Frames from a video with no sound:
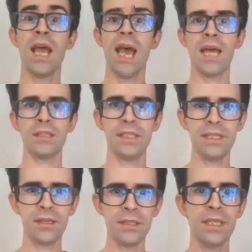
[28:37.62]
And
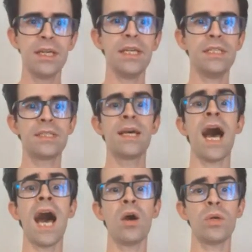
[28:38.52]
here, it's
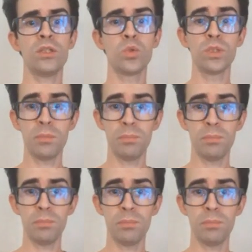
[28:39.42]
how it would
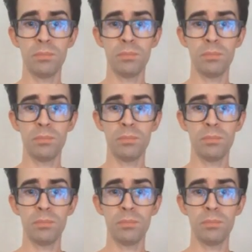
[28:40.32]
appear if you
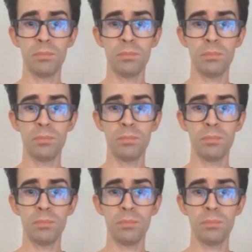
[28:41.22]
increase letter
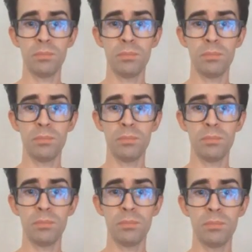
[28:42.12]
spacing,
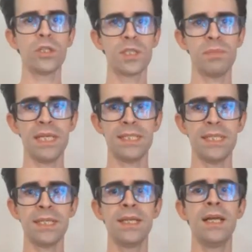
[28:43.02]
word
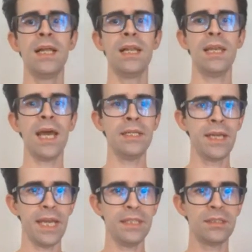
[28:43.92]
spacing, line
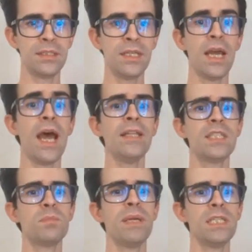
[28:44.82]
height, and
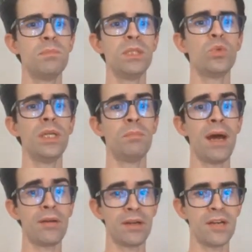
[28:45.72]
space between
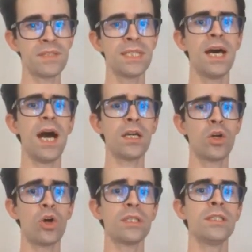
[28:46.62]
paragraphs
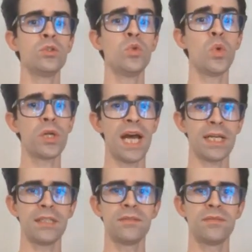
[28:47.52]
according to WCAG.